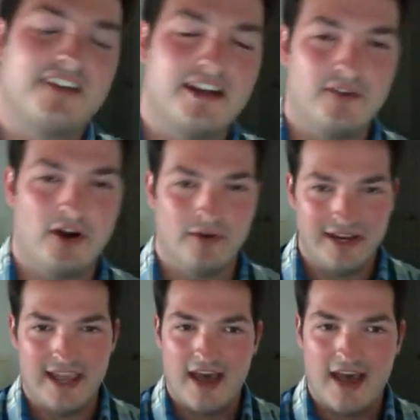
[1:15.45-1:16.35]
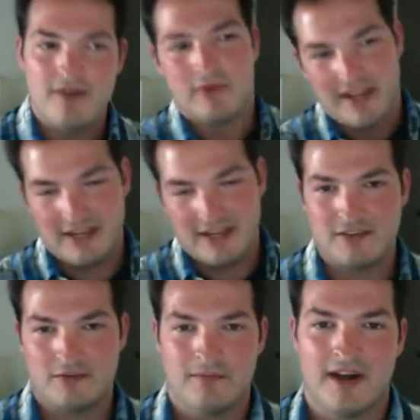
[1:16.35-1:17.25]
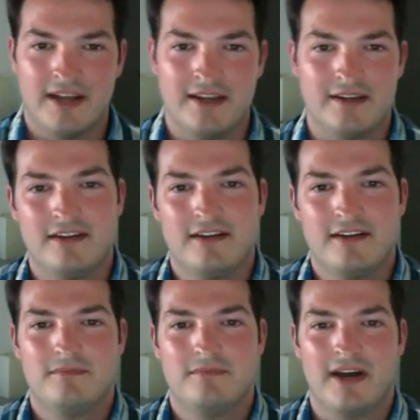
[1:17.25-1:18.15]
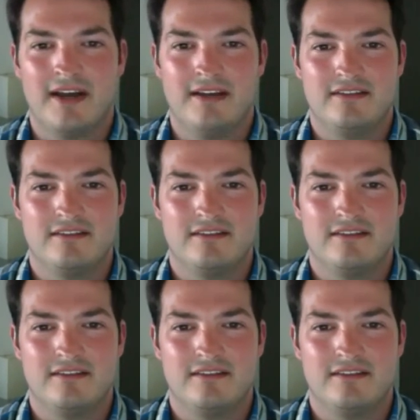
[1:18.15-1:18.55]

kind of already halfway into my my